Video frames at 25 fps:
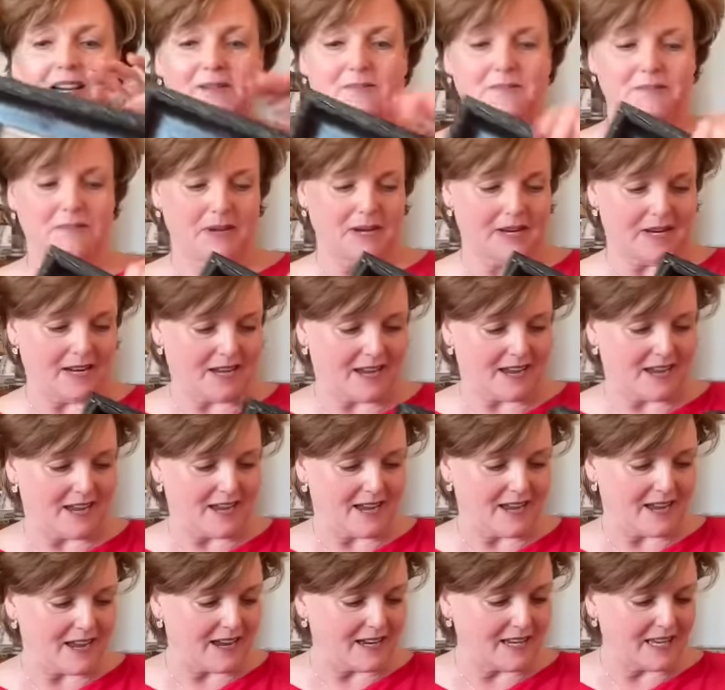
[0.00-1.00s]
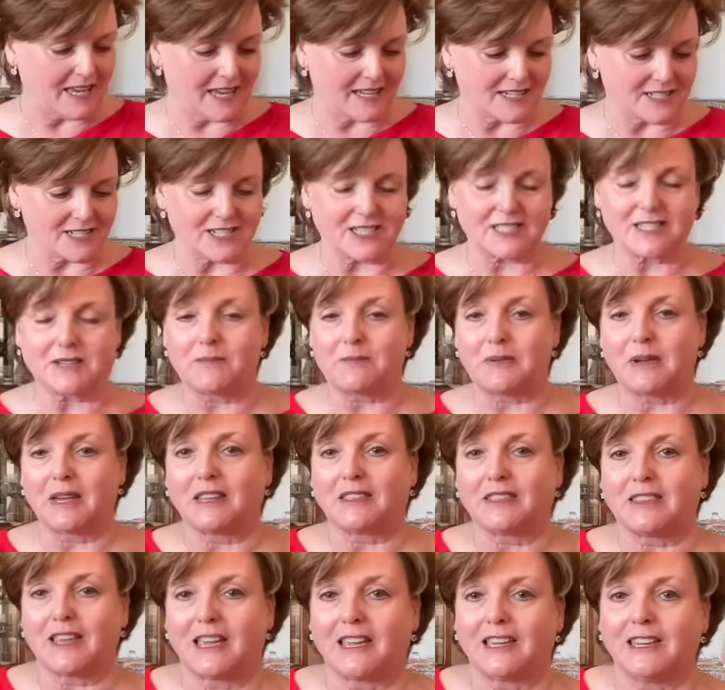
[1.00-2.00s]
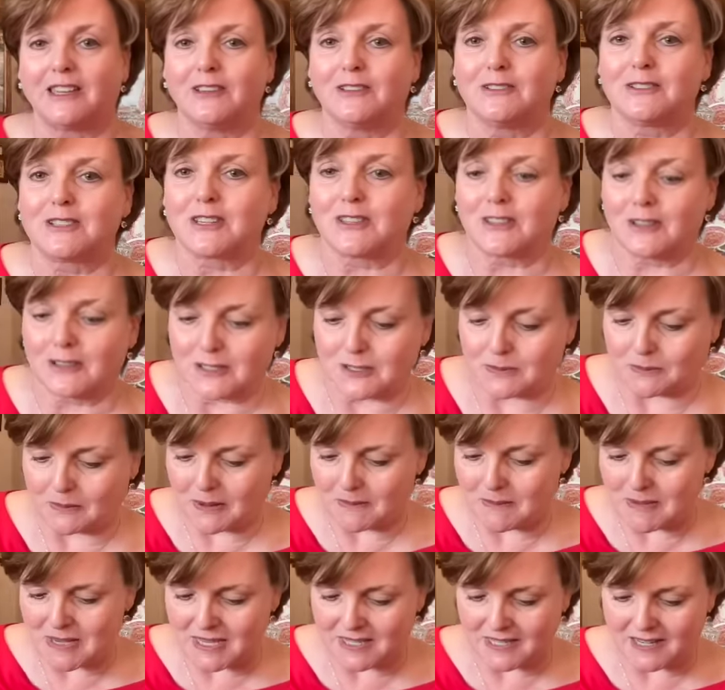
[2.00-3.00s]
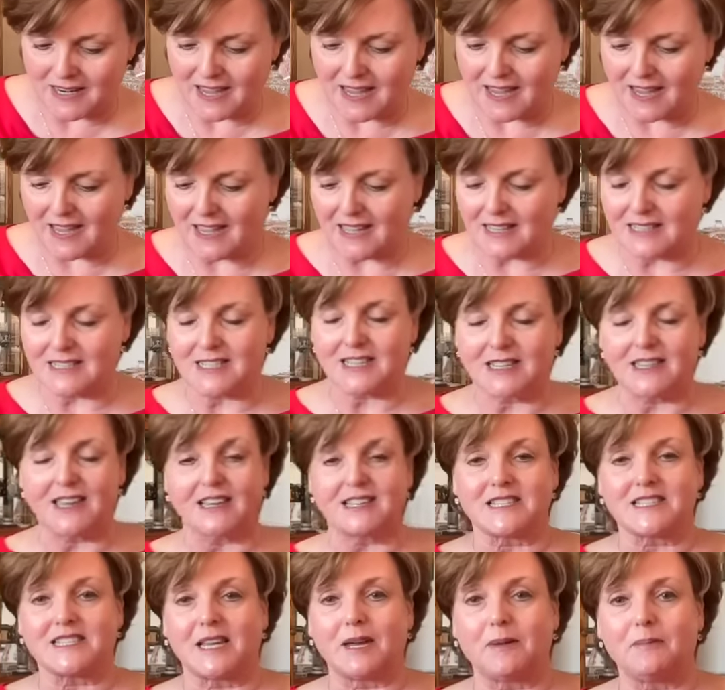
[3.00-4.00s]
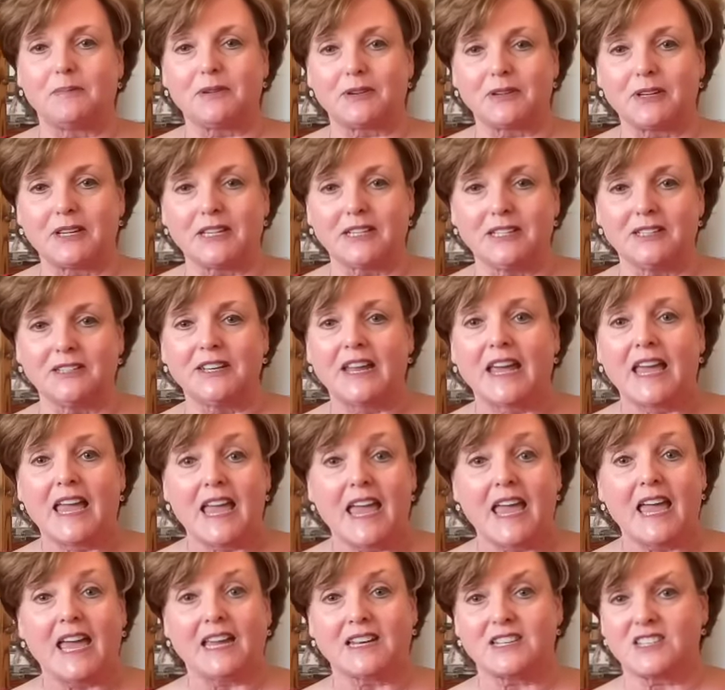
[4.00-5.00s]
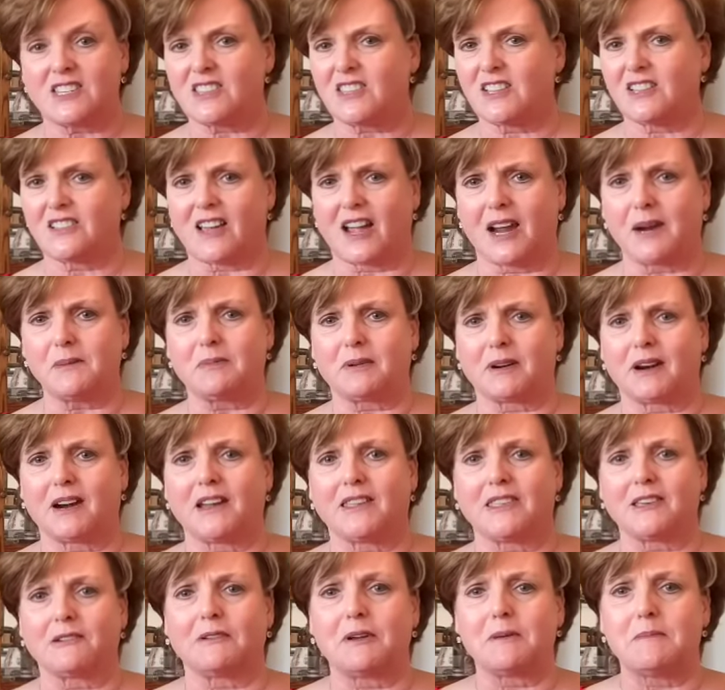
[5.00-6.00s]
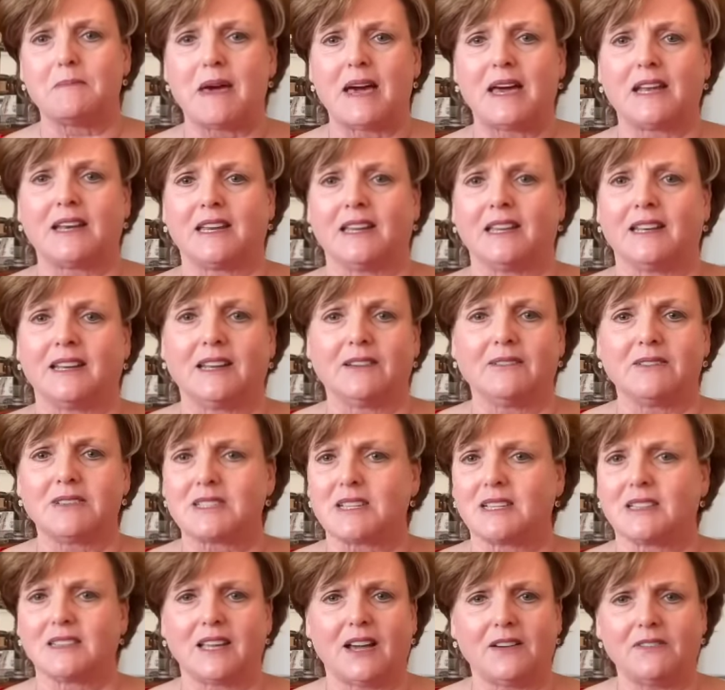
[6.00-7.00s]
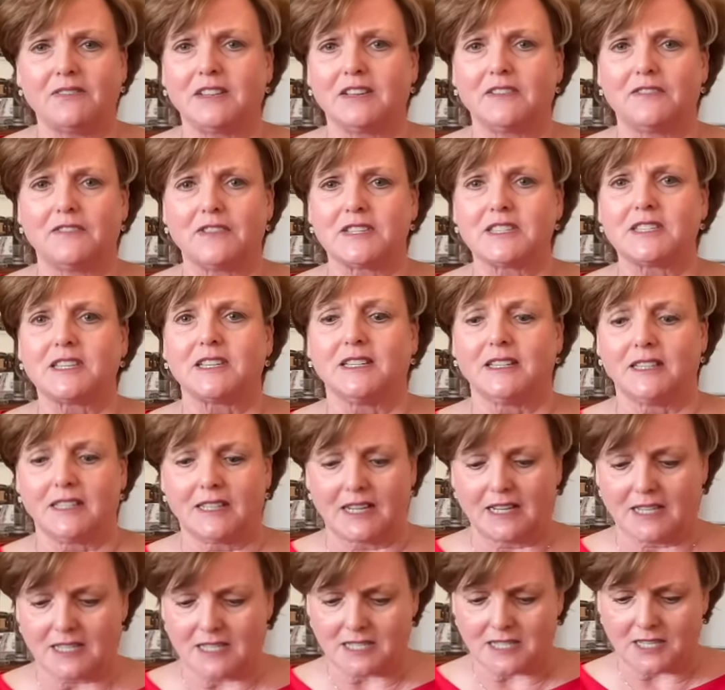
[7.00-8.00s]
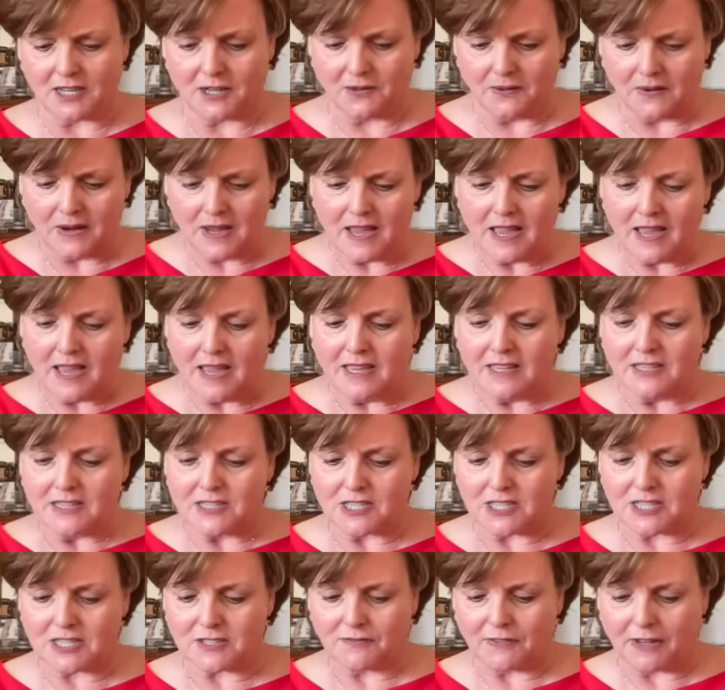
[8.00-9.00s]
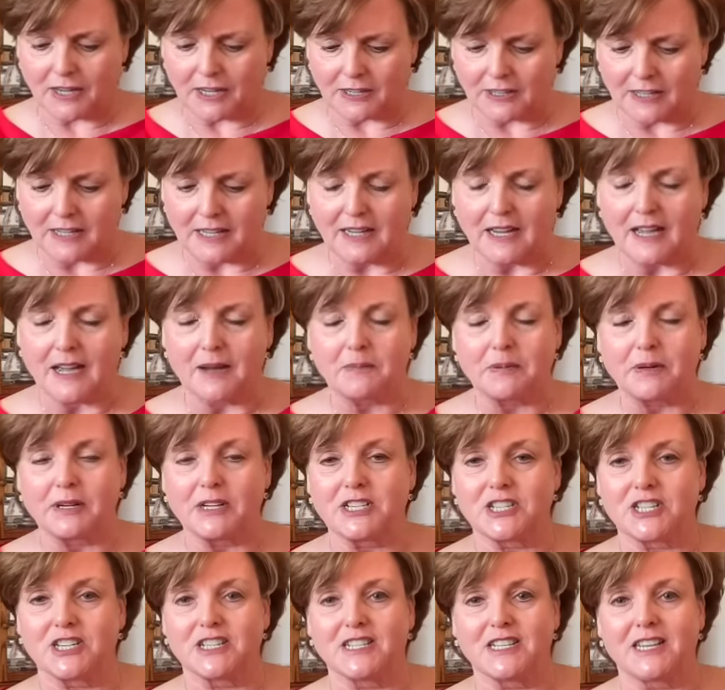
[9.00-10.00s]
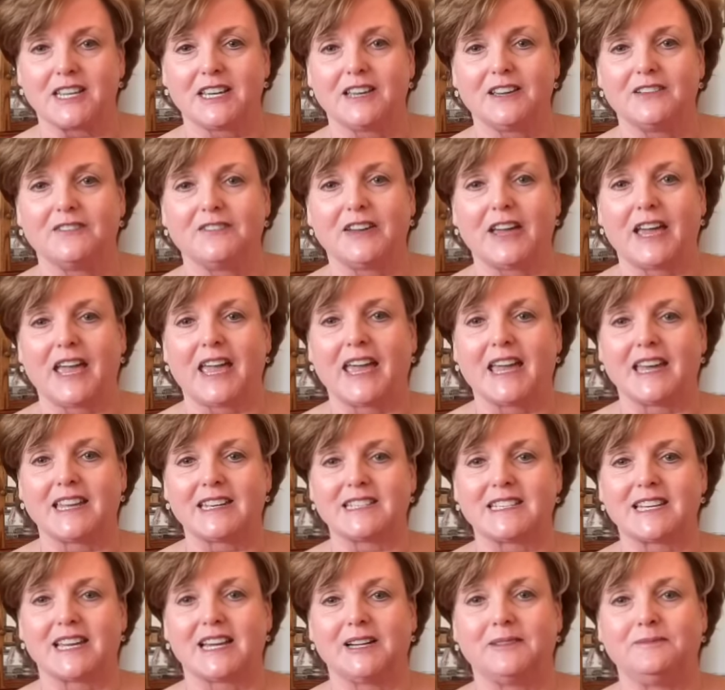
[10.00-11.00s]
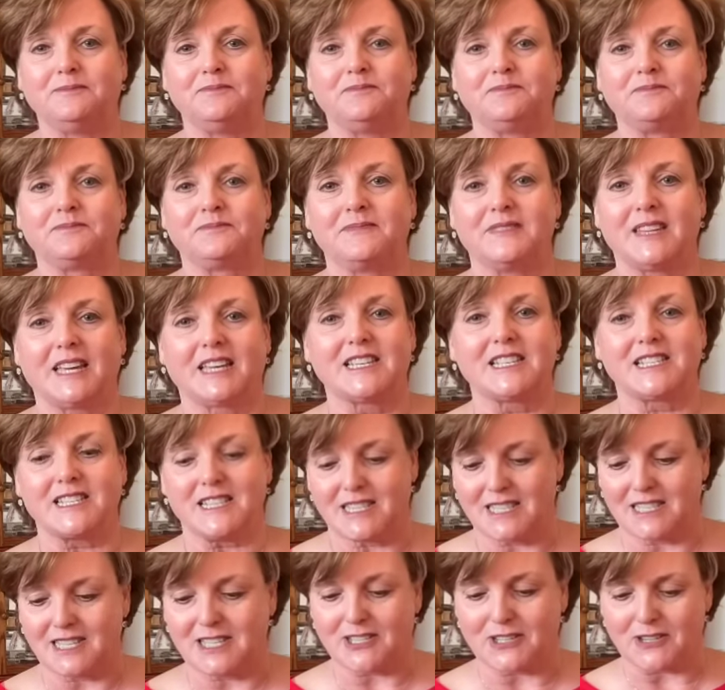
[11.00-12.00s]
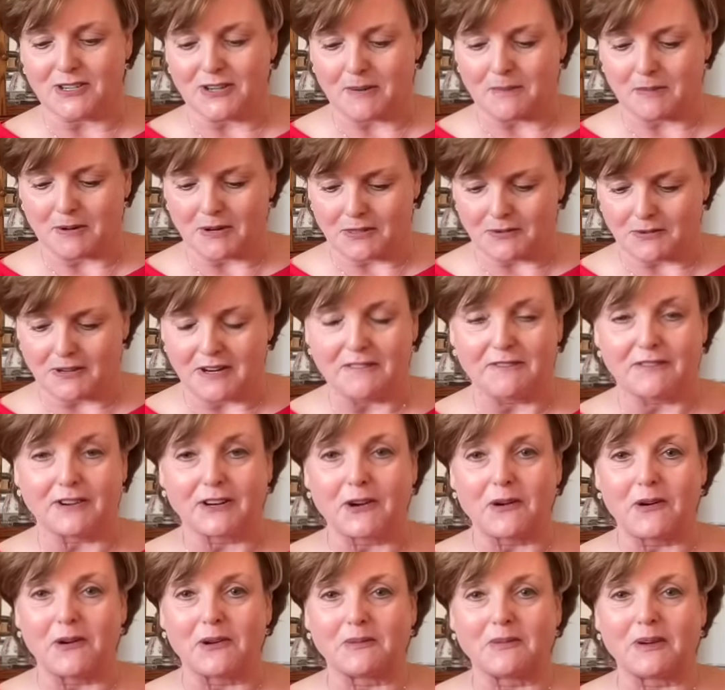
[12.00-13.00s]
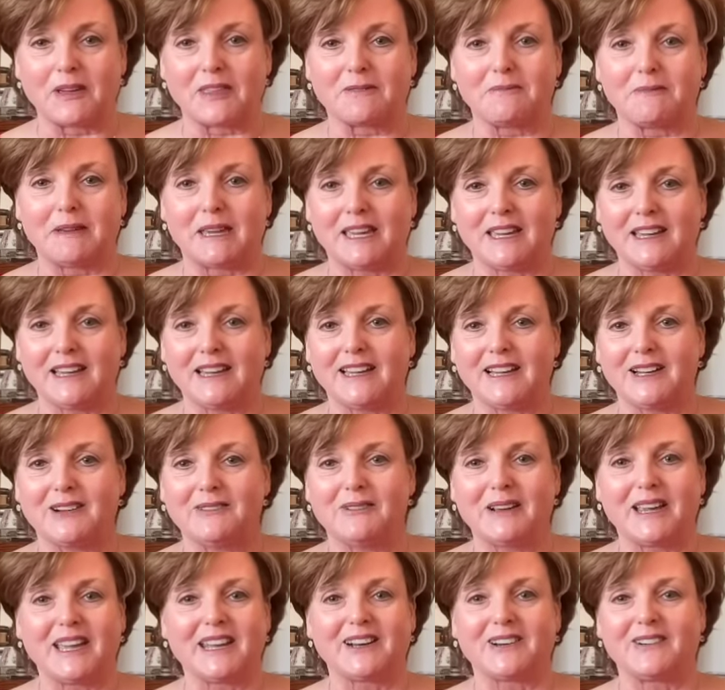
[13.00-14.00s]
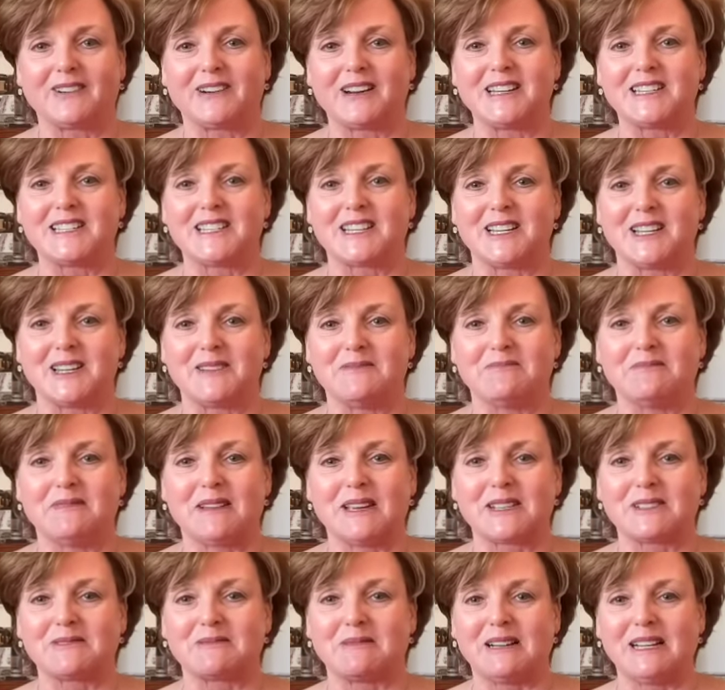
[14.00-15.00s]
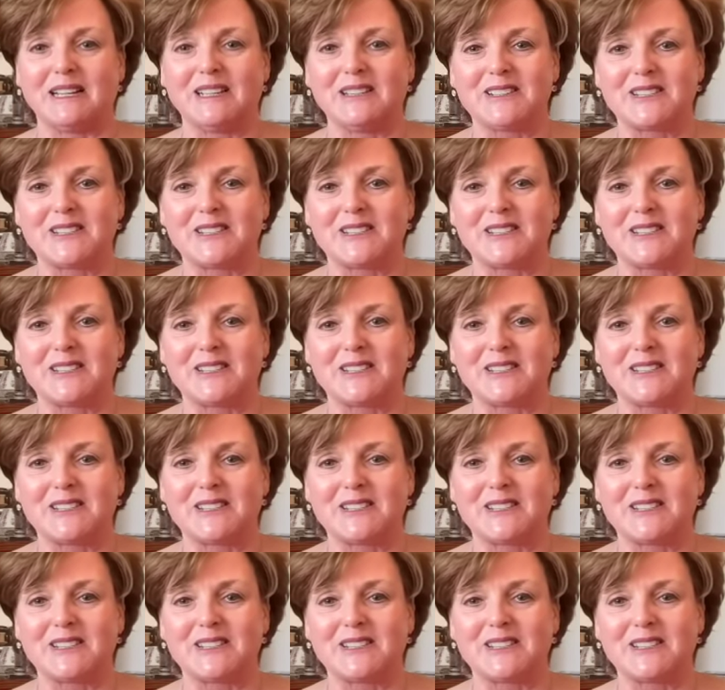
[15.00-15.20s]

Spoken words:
But again, just a big thank you to those women and to that Sampler Guild and to the library that we met in. It was a lovely facility. So just very appreciative, and thanks to sister number 3 for going with me. We had a great time as well.